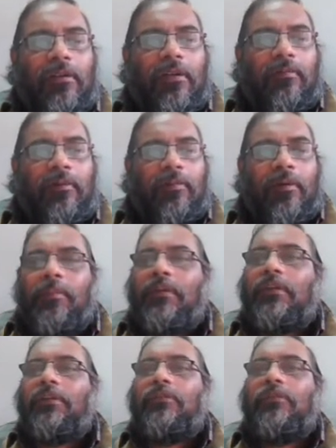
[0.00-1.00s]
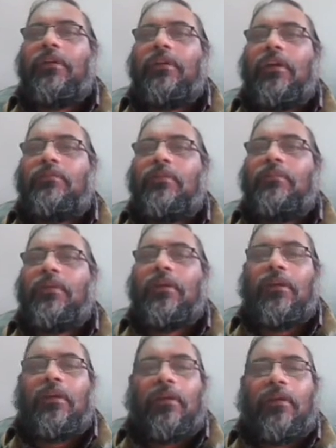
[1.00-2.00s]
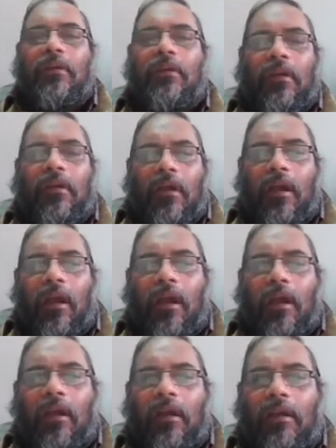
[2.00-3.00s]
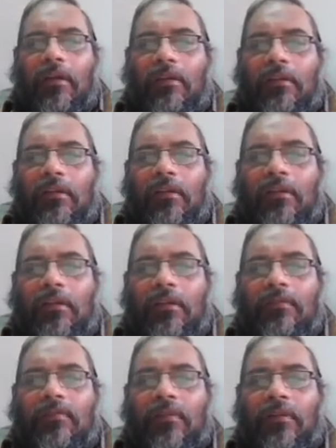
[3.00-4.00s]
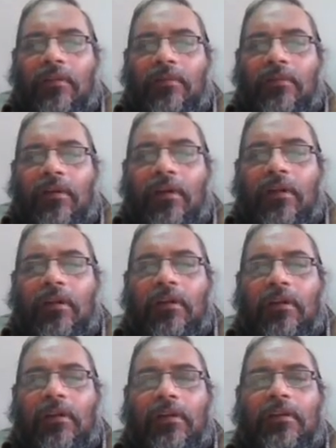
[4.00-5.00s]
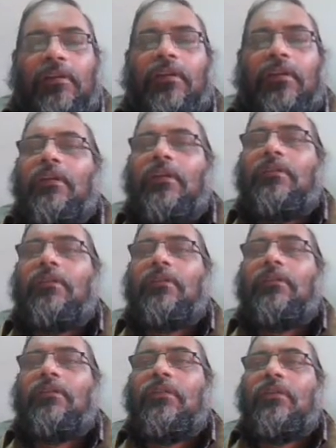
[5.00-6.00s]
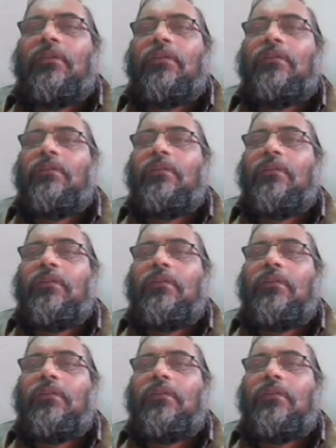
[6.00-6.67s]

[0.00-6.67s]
Some information you will get from here. And this is one more link in installation on